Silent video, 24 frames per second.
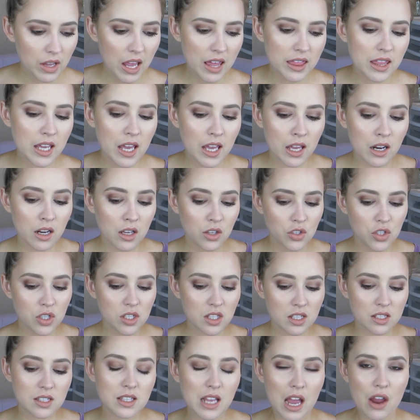And then
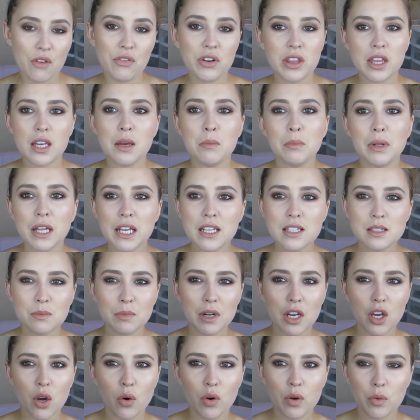just to set everything in place, I'm
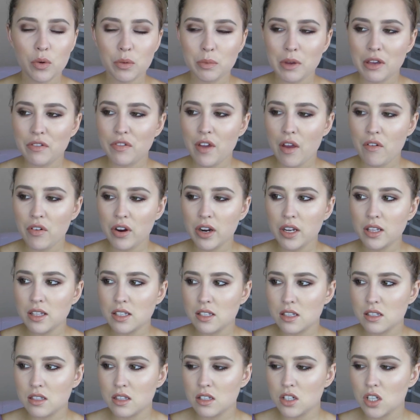going to go in with my favorite.
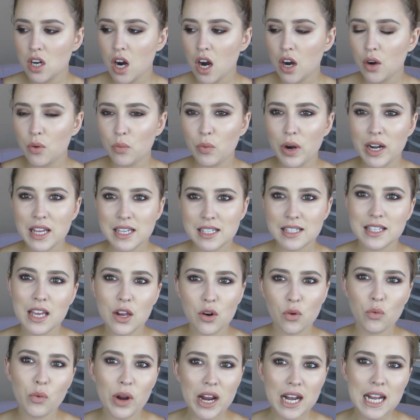This is the Tarte Ready
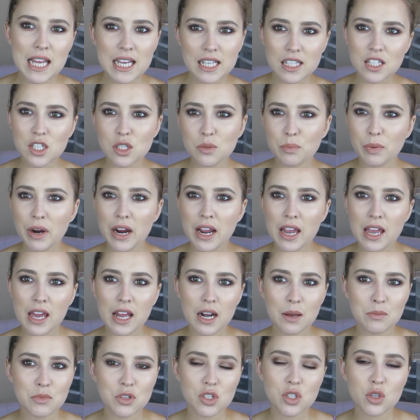Set Radiant Spray,
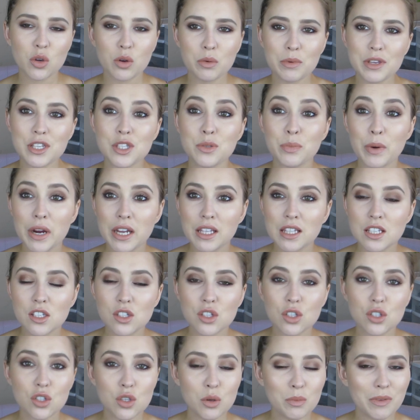and I'm just going to be spraying
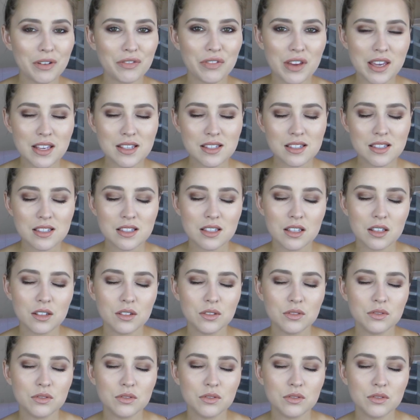this to my face.